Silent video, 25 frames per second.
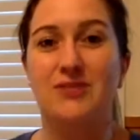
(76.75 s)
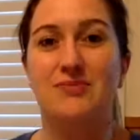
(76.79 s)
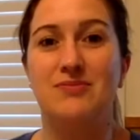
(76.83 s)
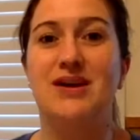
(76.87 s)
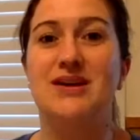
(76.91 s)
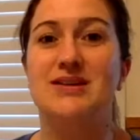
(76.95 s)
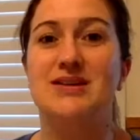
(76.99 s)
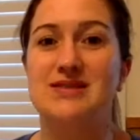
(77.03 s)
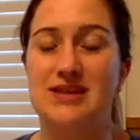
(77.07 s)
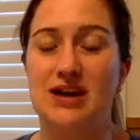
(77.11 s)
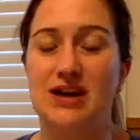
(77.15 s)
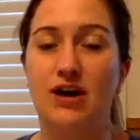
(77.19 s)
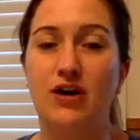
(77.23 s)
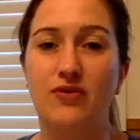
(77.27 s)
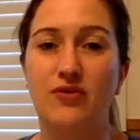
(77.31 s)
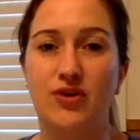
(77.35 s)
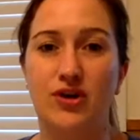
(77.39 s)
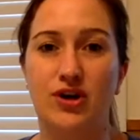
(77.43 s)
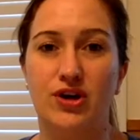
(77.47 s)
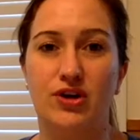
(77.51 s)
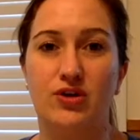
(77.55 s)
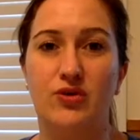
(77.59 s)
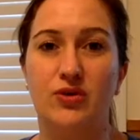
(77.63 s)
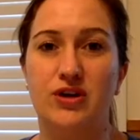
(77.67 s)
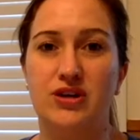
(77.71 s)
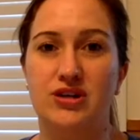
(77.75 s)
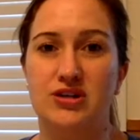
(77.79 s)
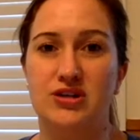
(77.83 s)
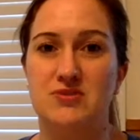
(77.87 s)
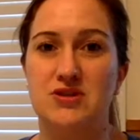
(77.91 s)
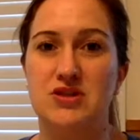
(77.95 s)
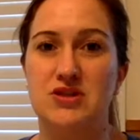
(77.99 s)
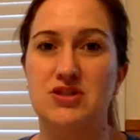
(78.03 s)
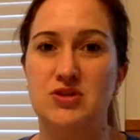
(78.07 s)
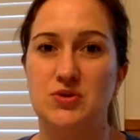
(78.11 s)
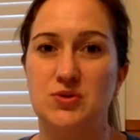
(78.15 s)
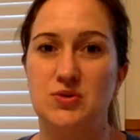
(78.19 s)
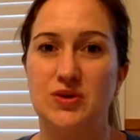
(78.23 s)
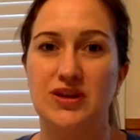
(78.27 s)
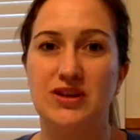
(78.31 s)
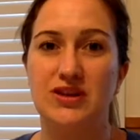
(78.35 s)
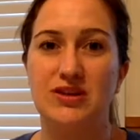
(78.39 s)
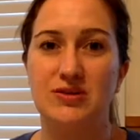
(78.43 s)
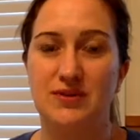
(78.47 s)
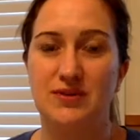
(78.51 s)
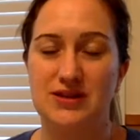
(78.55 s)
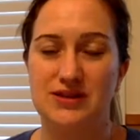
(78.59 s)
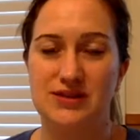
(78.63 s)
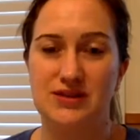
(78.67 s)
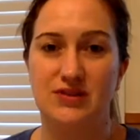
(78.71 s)
myself are going to be doing the
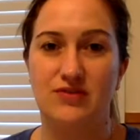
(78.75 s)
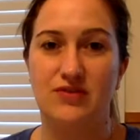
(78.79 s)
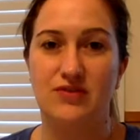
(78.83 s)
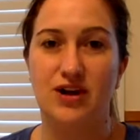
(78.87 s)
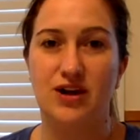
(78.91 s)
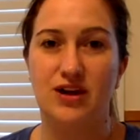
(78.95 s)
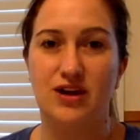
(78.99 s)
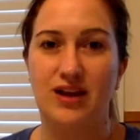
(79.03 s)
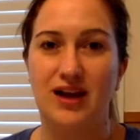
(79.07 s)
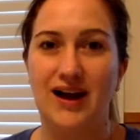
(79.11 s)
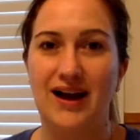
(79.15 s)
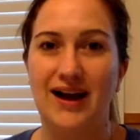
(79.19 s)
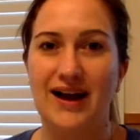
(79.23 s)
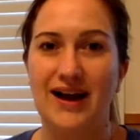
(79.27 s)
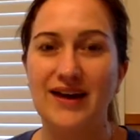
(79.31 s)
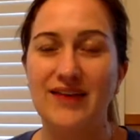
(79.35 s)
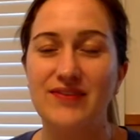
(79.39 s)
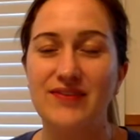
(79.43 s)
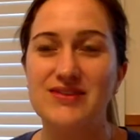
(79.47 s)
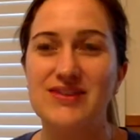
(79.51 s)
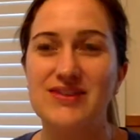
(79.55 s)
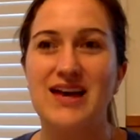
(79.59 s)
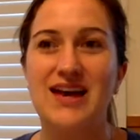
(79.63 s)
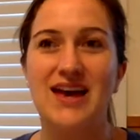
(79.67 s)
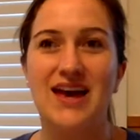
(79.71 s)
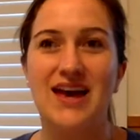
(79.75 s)
rest of our lives.